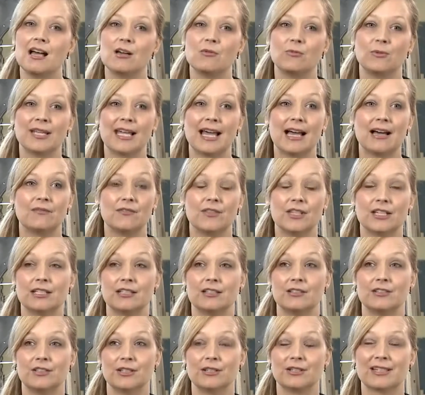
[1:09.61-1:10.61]
We have
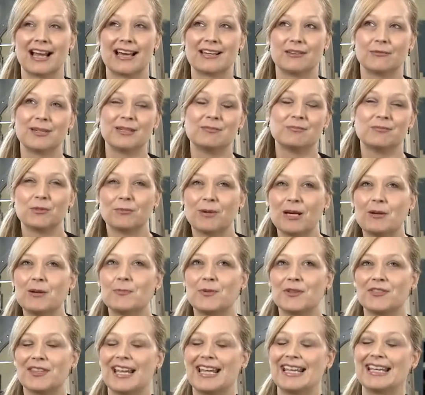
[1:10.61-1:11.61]
the way we
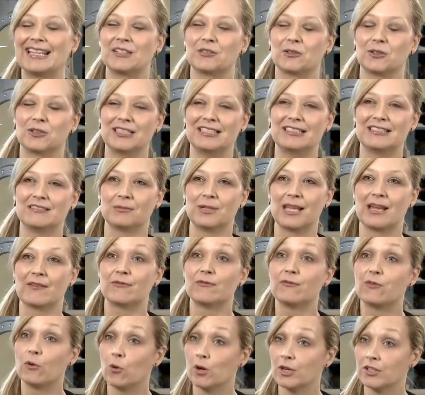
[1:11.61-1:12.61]
put the handle is we have
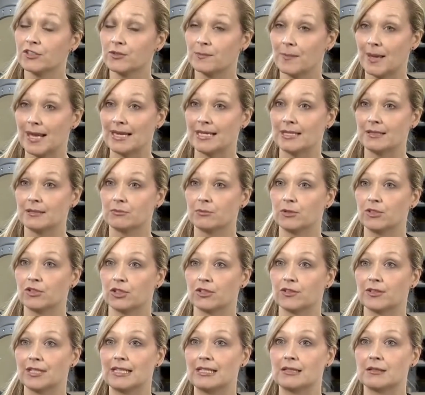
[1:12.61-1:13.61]
for space, which
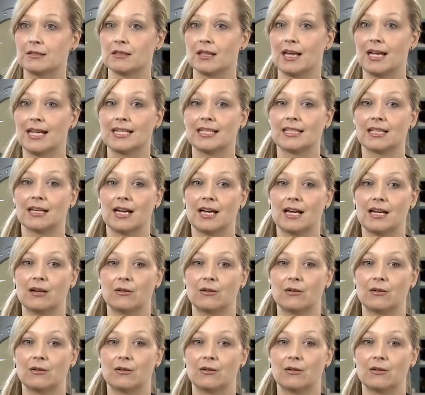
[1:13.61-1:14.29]
are things like